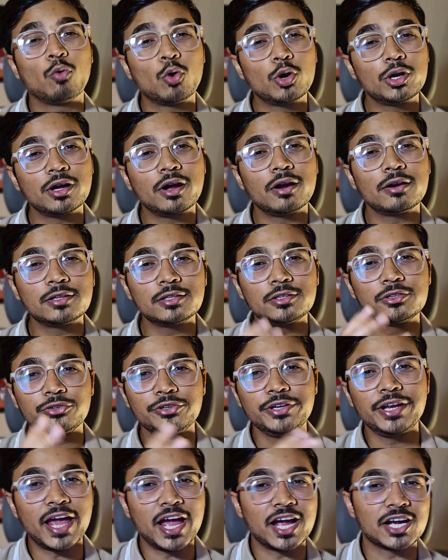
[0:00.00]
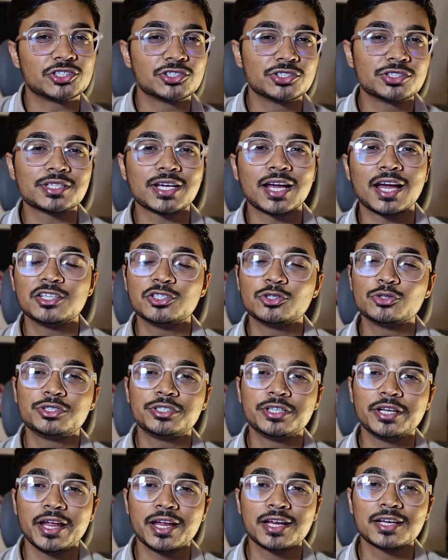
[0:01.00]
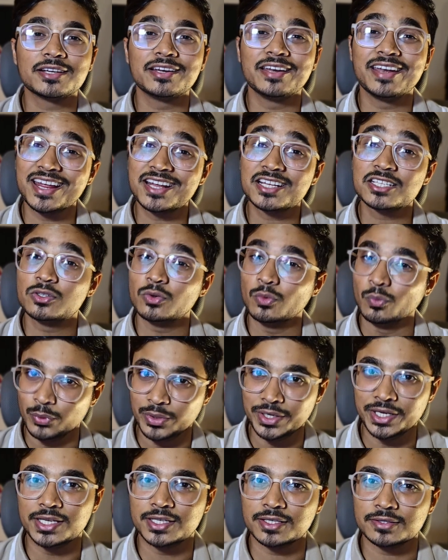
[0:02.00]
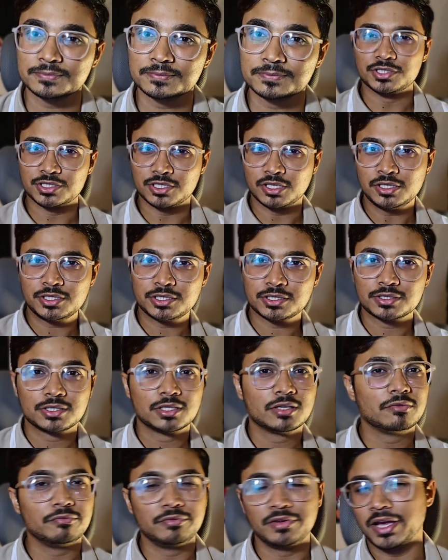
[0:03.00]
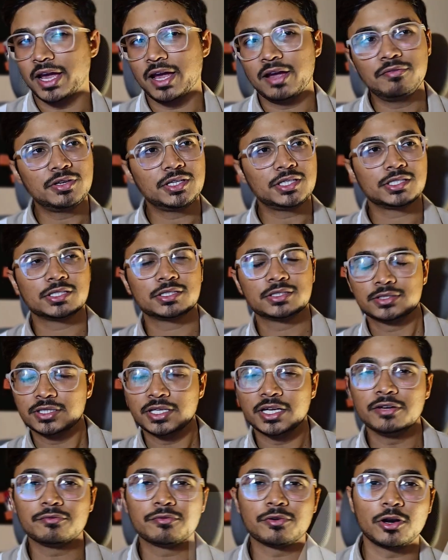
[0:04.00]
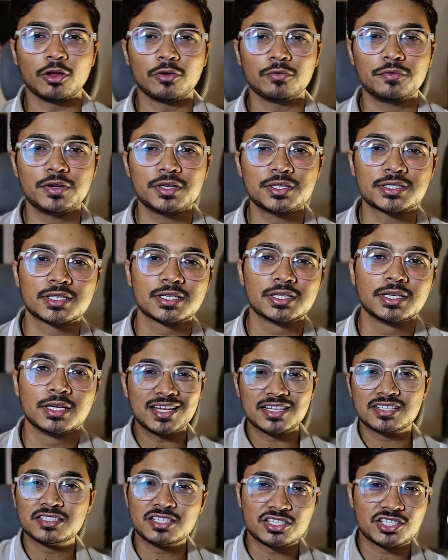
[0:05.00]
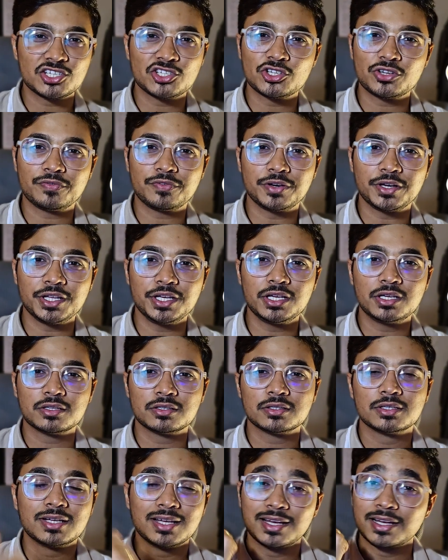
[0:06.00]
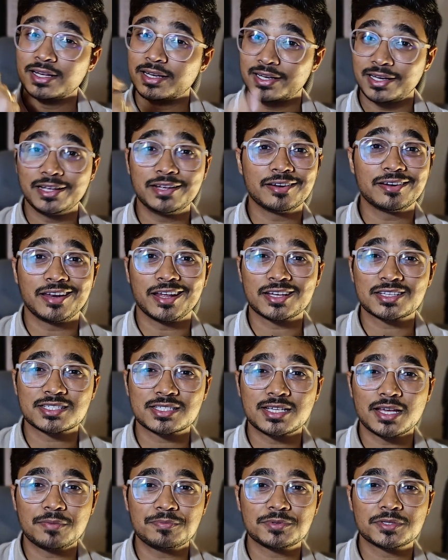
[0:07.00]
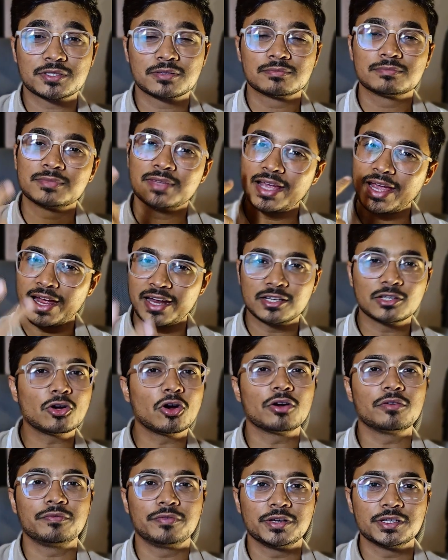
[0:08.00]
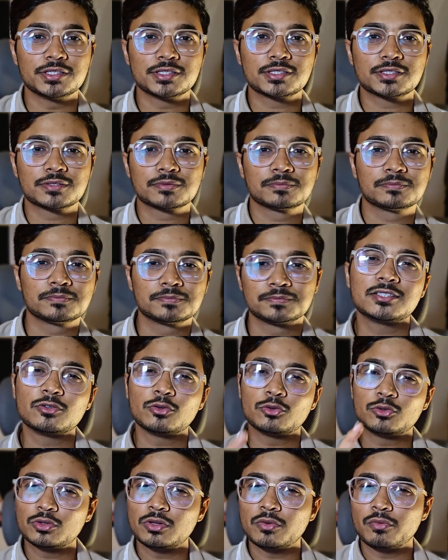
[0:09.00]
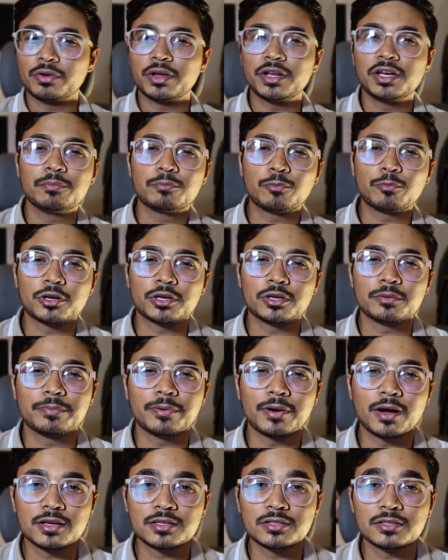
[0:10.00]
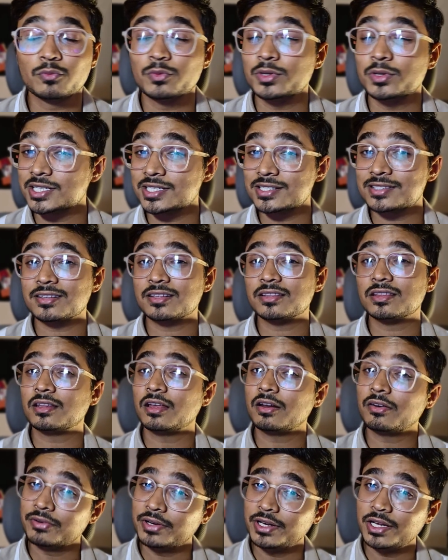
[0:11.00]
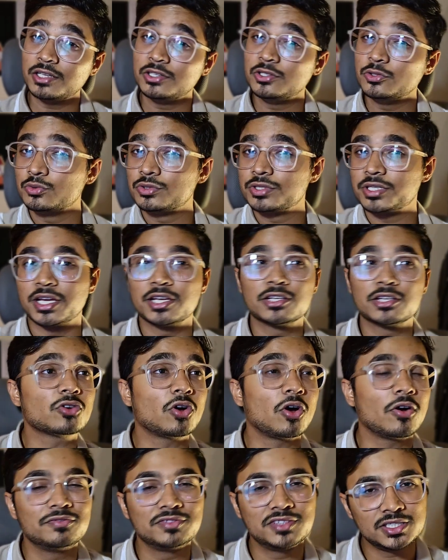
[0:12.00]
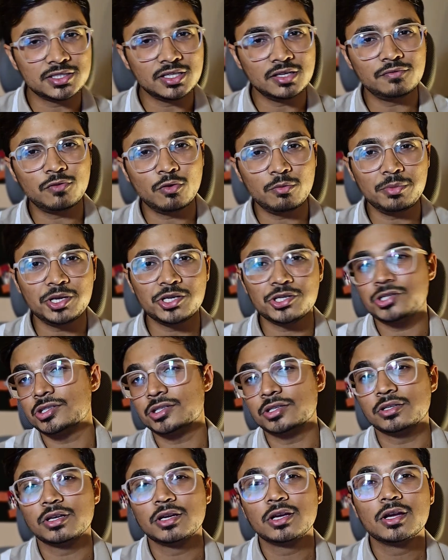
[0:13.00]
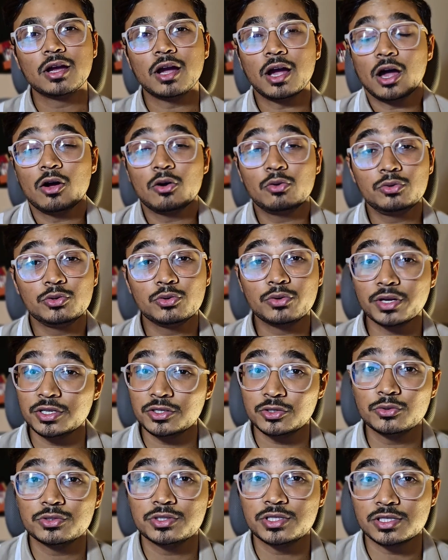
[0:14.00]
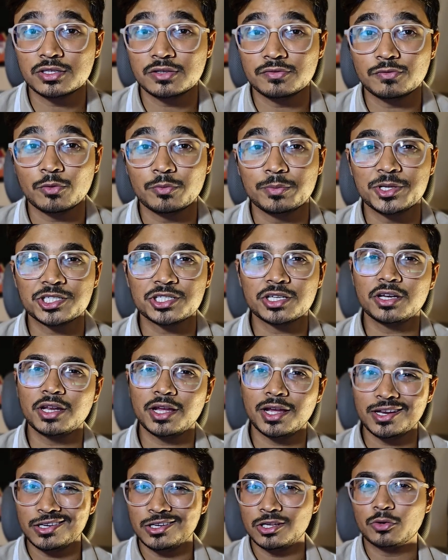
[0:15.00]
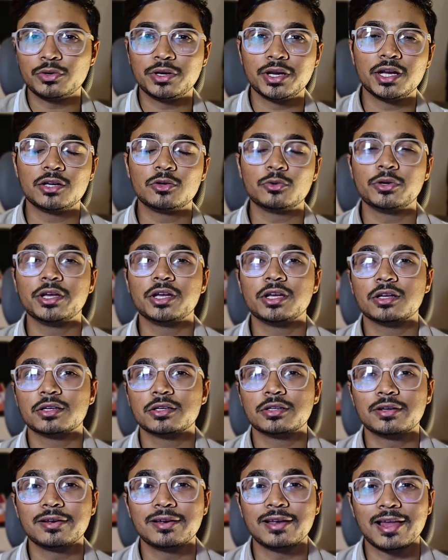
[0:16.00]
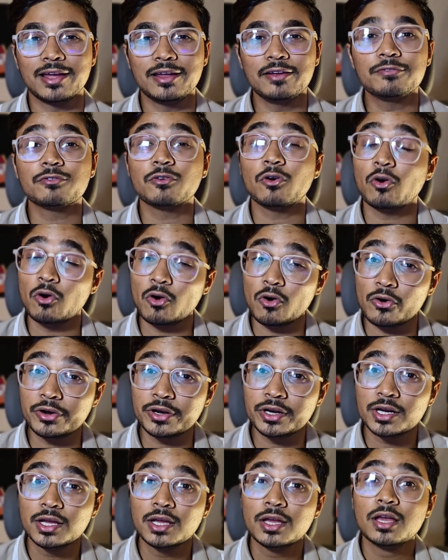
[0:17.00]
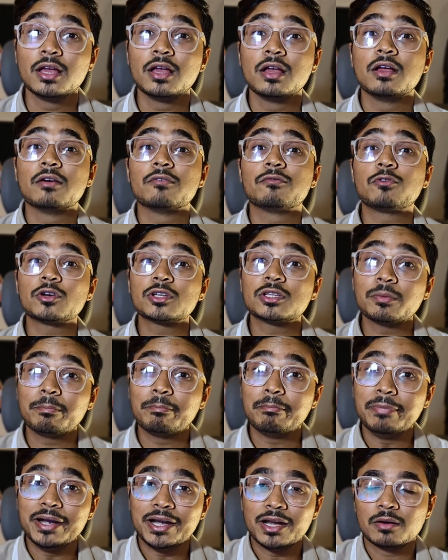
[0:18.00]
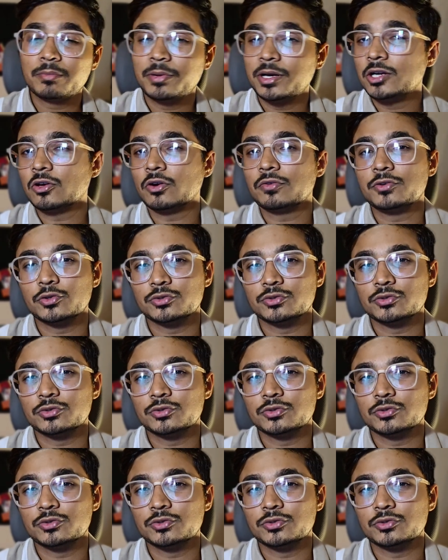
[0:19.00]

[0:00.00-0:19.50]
what are the 3 actions I should take next week? Result, we have it in front of us. Less decision fatigue, clear next steps, and confidence. Let's go to the very important part, which is the real use case of this information. How you can use this information in your day-to-day life, or for the betterment